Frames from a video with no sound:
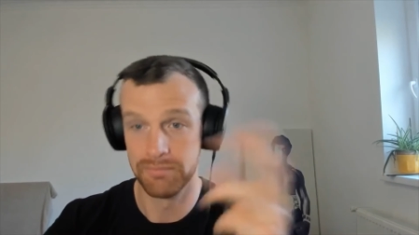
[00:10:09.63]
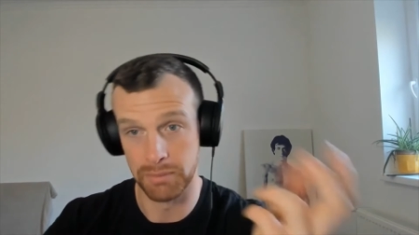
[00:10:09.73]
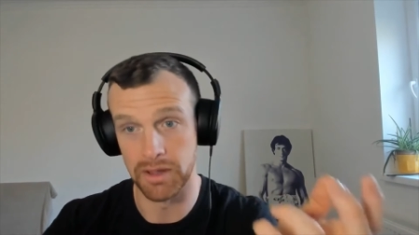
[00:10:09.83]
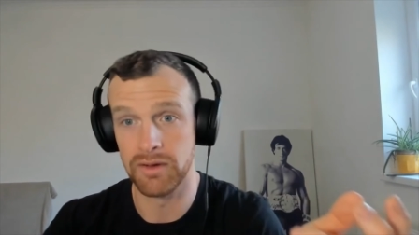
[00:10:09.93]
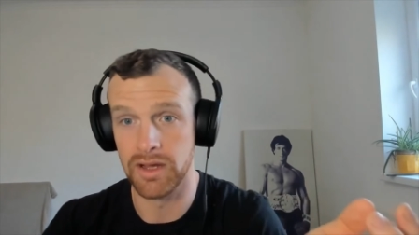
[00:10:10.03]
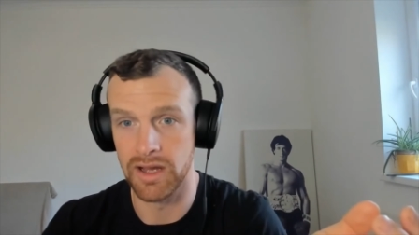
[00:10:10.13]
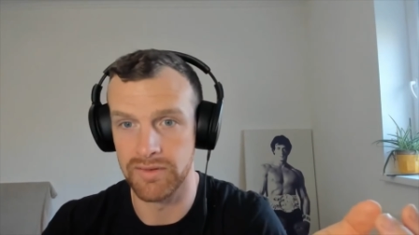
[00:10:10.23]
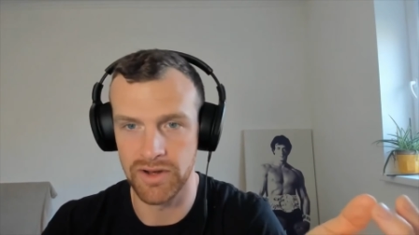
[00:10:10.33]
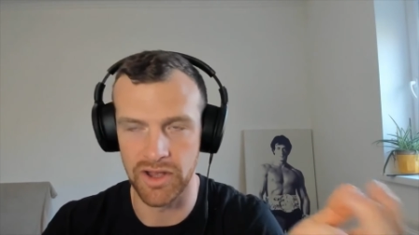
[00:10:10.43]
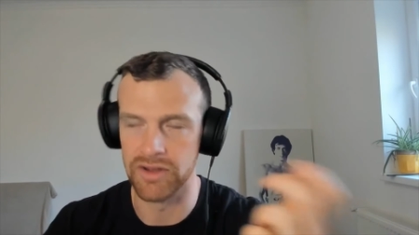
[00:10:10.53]
But
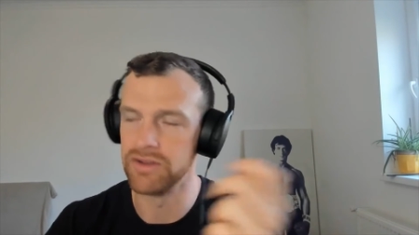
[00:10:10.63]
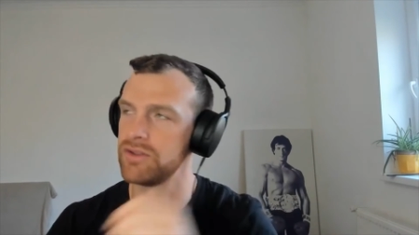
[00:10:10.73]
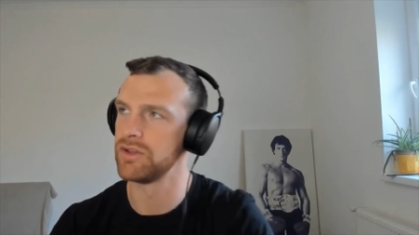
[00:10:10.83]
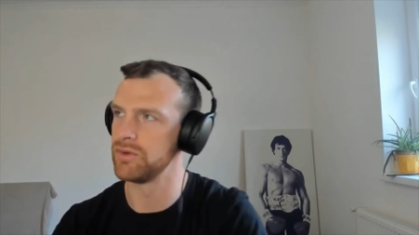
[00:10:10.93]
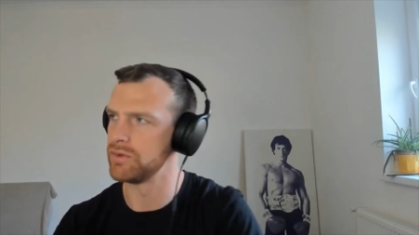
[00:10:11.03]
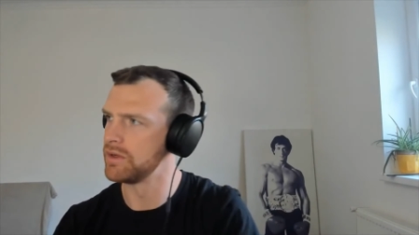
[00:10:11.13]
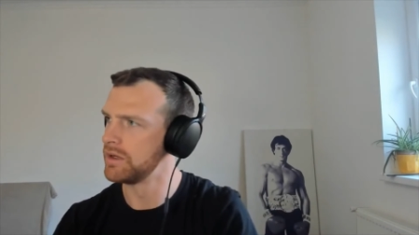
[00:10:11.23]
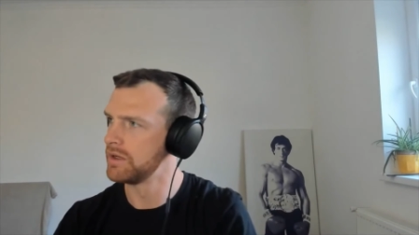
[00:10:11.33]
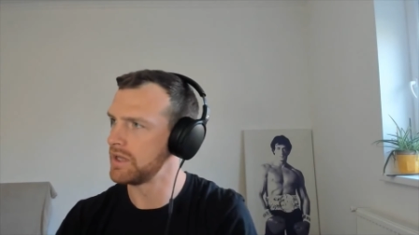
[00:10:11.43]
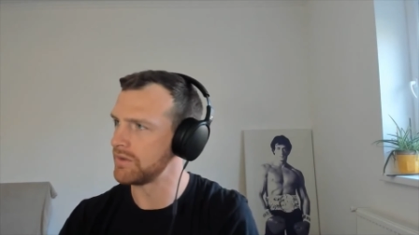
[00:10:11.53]
I've learned to
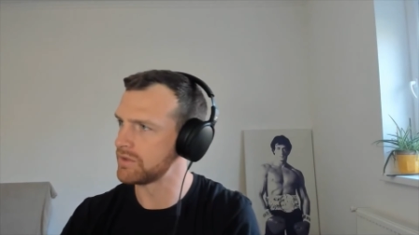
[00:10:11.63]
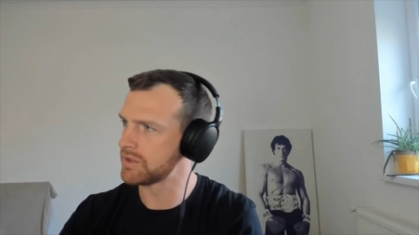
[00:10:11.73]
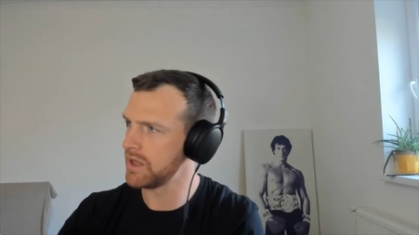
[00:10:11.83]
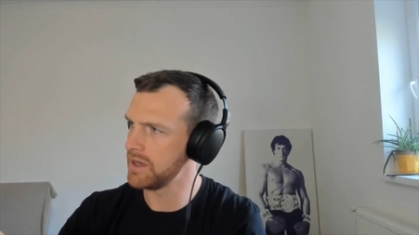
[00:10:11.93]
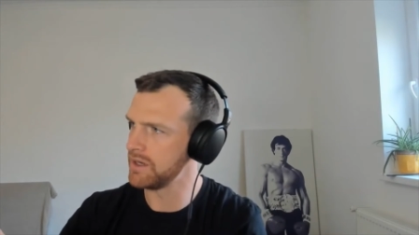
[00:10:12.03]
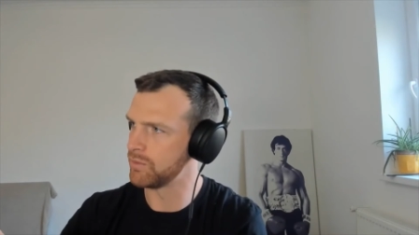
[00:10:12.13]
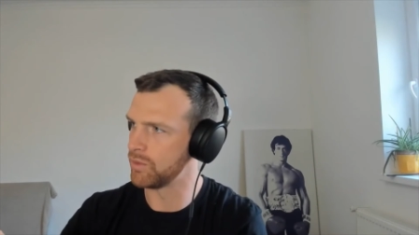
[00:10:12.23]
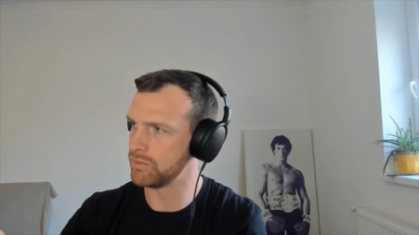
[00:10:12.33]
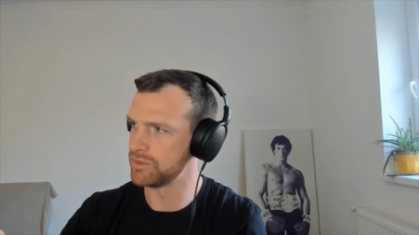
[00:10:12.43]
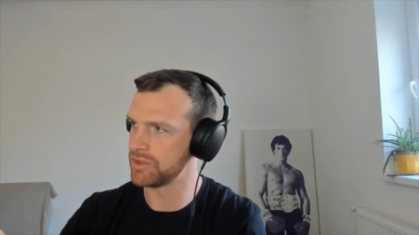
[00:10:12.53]
have slightly
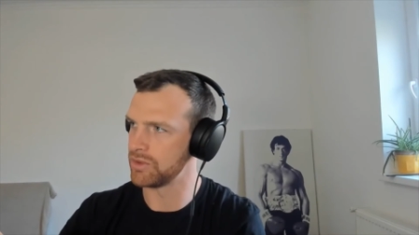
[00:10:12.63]
warm